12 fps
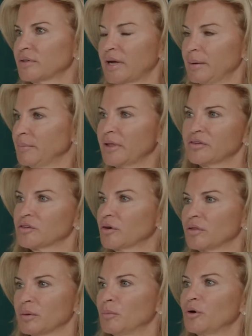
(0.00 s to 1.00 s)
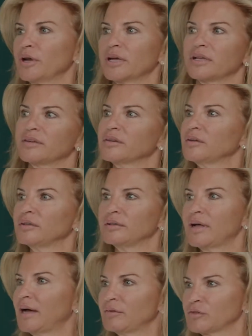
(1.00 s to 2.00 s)
time they start in the morning
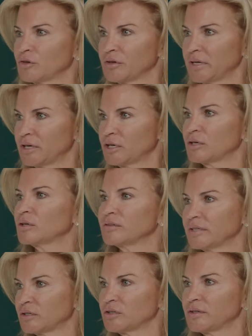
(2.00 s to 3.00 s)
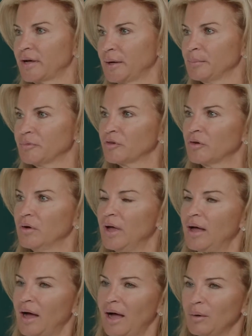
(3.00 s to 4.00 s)
until after dinner or dinner time. So
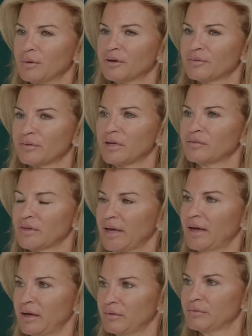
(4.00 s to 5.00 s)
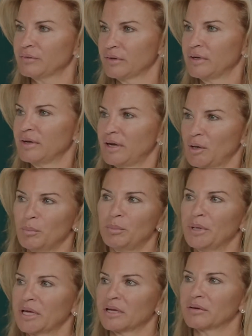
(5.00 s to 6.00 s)
I would have loved to have a
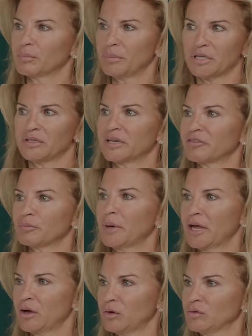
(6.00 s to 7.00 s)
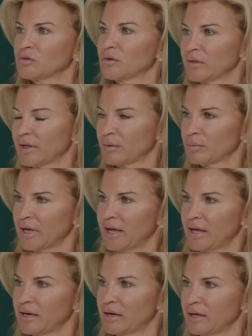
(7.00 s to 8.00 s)
big building of my own so that we
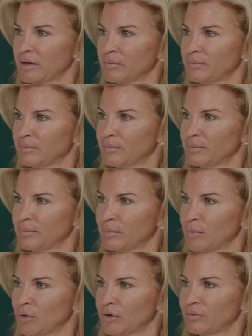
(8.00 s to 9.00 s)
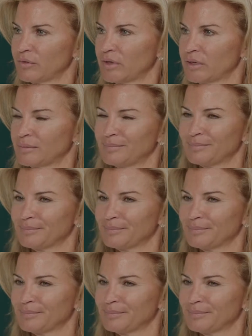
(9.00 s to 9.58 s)
had more of a